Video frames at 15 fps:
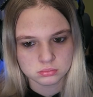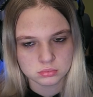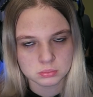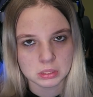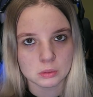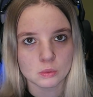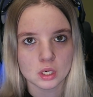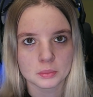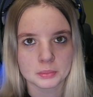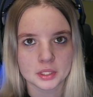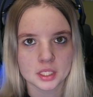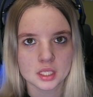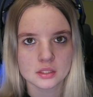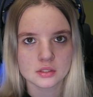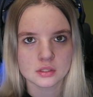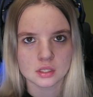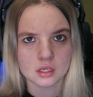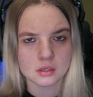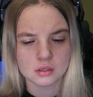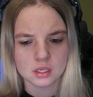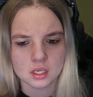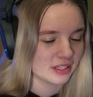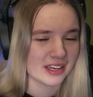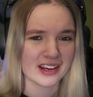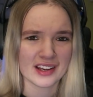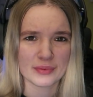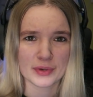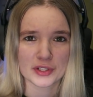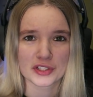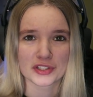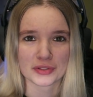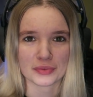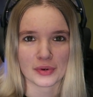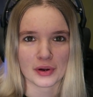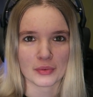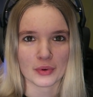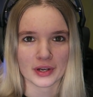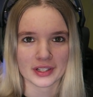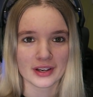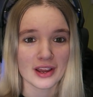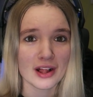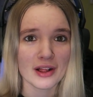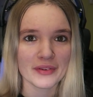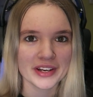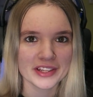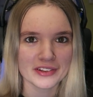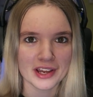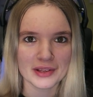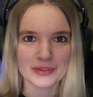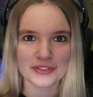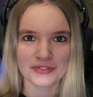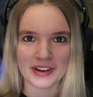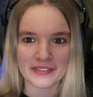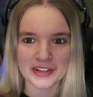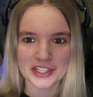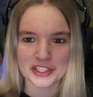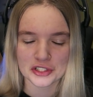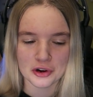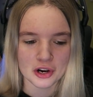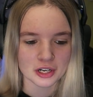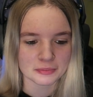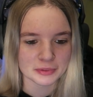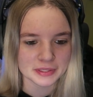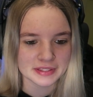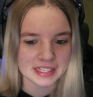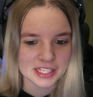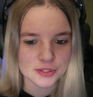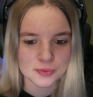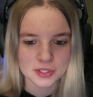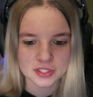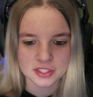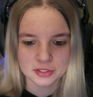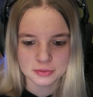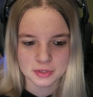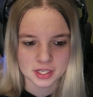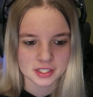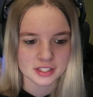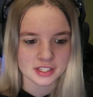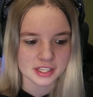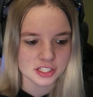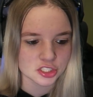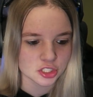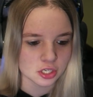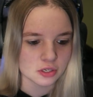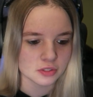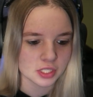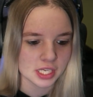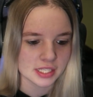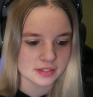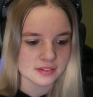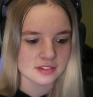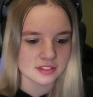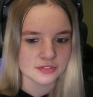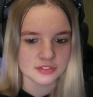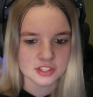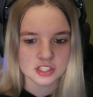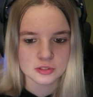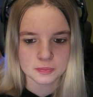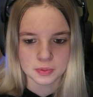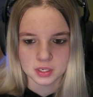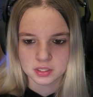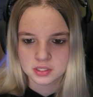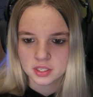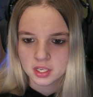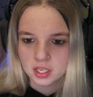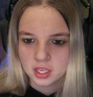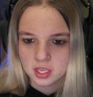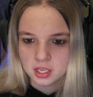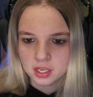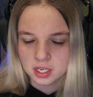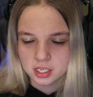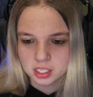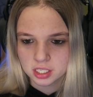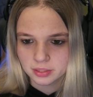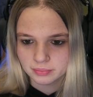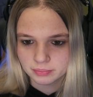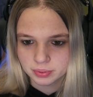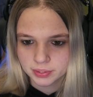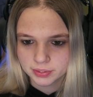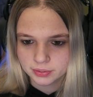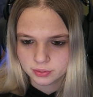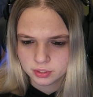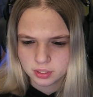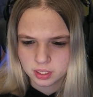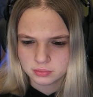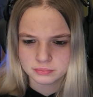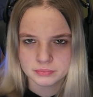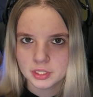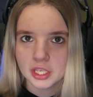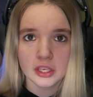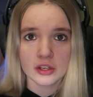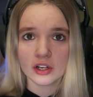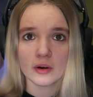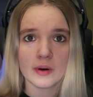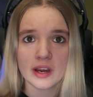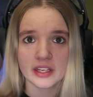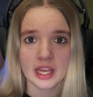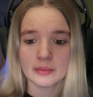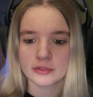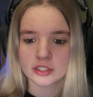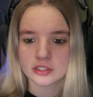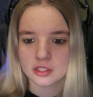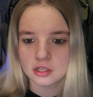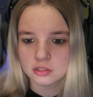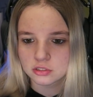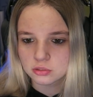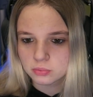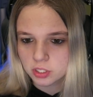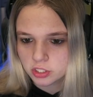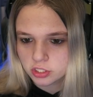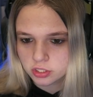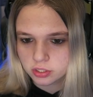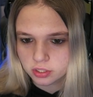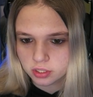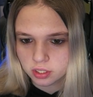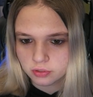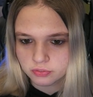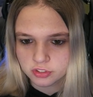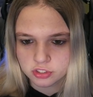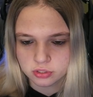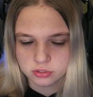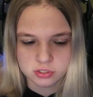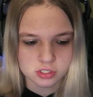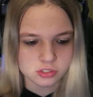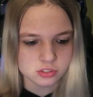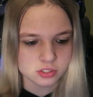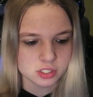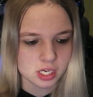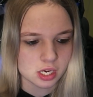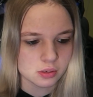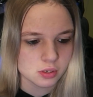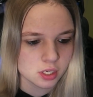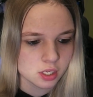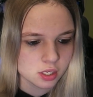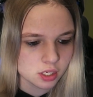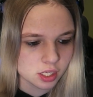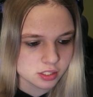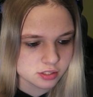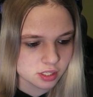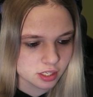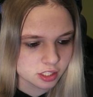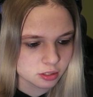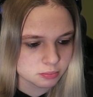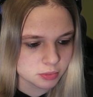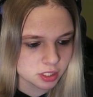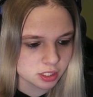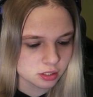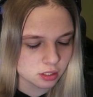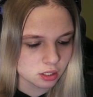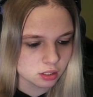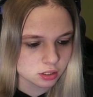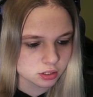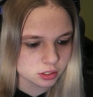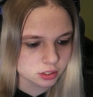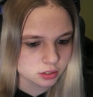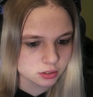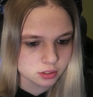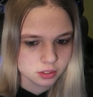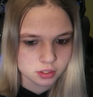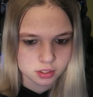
about one minute. So yeah, I watched the wrong one. I already thought it was very short, but this was the one they showed at the TV spot. Uh, but you know what? I'm just going to watch the official teaser now. It's like a minute longer.